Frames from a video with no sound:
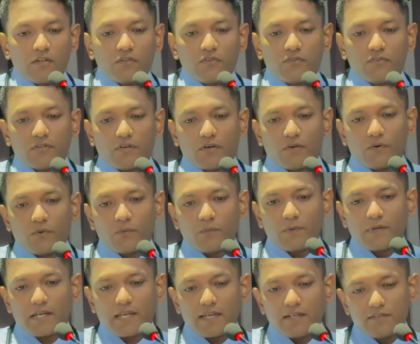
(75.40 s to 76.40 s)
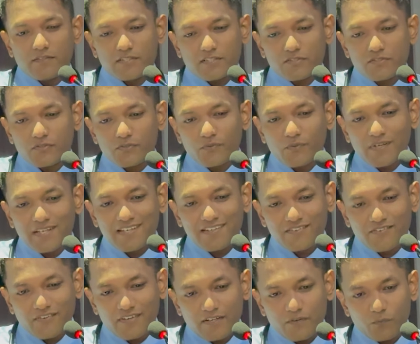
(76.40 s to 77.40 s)
So again, just to
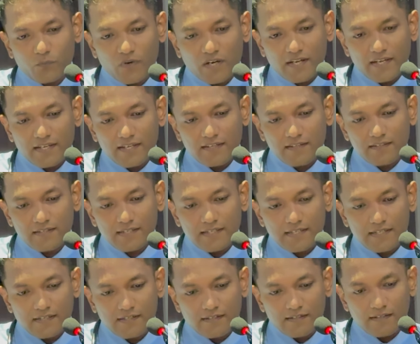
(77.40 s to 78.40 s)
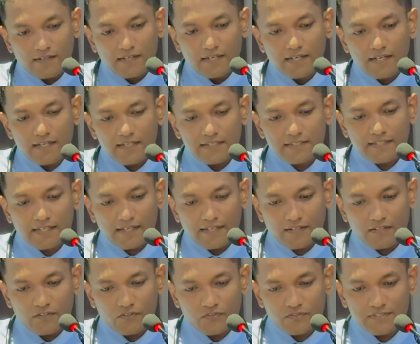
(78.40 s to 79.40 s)
reiterate why early
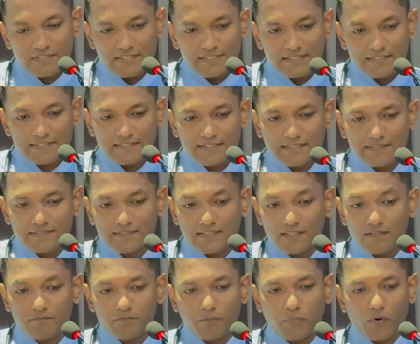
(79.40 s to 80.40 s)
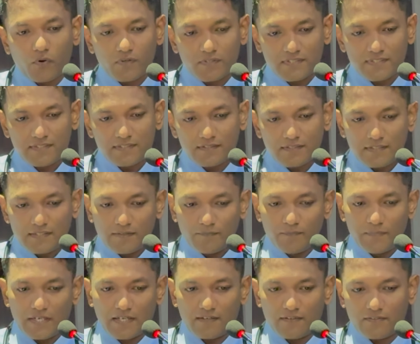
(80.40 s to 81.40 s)
diagnosis is important,
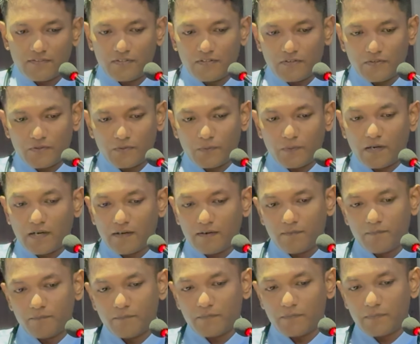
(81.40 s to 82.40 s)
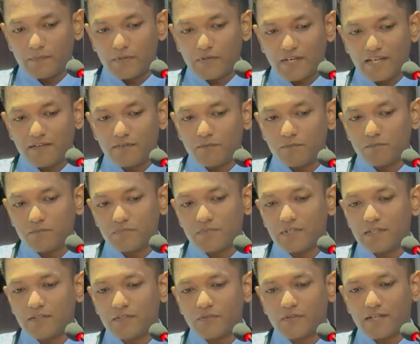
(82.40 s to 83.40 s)
because you
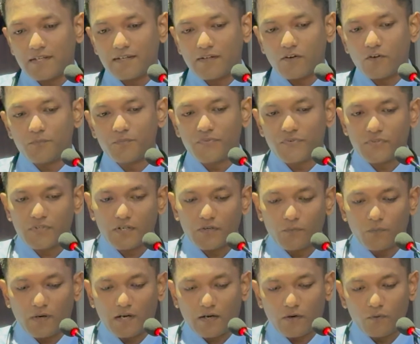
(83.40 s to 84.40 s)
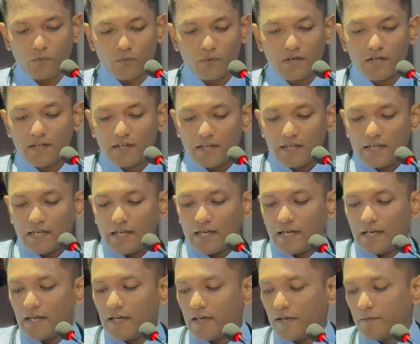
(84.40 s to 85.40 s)
can observe how
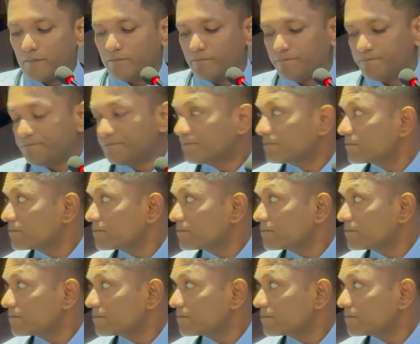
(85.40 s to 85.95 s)
um,